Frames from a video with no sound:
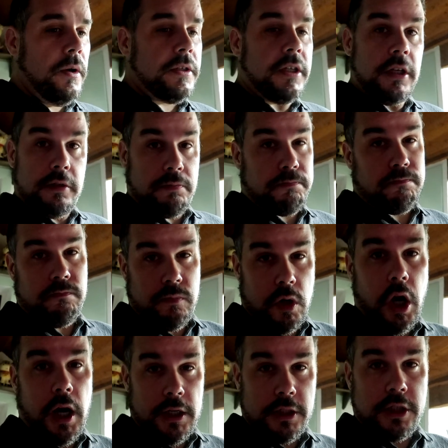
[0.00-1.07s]
which is
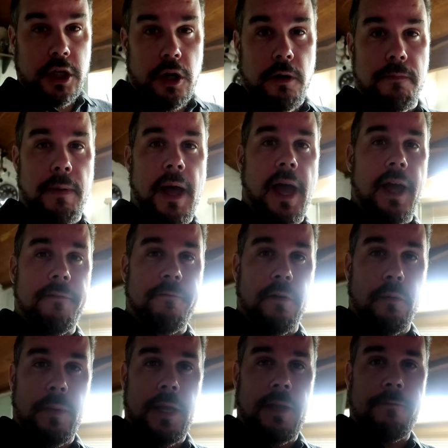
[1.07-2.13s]
not too bad
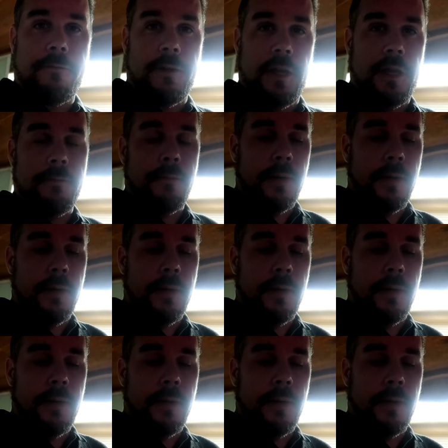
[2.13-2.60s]
for Wi-Fi,